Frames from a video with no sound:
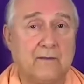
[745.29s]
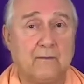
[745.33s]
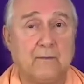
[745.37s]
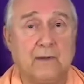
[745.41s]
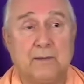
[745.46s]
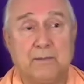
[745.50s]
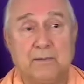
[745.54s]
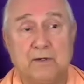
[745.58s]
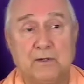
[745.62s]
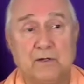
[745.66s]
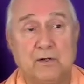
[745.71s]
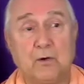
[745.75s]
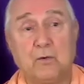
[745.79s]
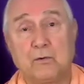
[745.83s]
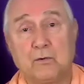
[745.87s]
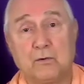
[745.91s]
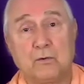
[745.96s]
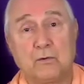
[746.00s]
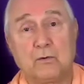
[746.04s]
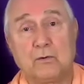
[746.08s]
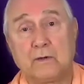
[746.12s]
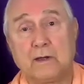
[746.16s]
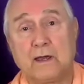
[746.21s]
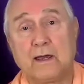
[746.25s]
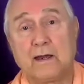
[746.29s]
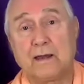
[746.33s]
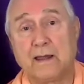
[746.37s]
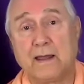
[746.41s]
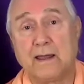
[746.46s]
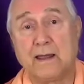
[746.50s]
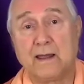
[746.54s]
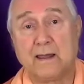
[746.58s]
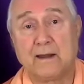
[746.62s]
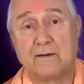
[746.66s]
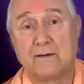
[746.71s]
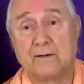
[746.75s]
maybe don't do that
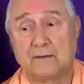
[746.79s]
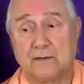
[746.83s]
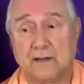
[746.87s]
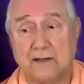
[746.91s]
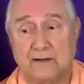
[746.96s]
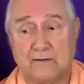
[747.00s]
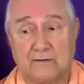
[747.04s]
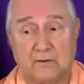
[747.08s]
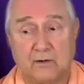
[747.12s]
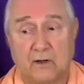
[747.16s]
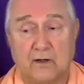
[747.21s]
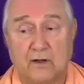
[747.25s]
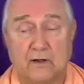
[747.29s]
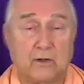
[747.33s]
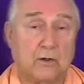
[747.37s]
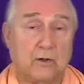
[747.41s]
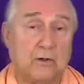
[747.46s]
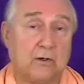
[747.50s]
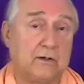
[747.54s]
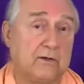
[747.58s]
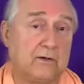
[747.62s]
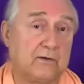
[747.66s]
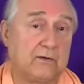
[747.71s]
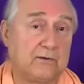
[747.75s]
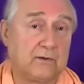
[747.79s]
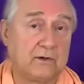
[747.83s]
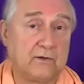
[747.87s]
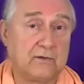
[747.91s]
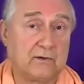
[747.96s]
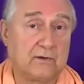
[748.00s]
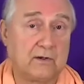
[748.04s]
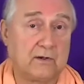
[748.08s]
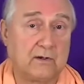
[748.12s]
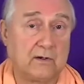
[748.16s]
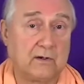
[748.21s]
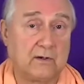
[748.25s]
act, that's not a good
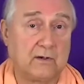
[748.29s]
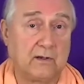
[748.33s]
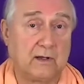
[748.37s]
decision,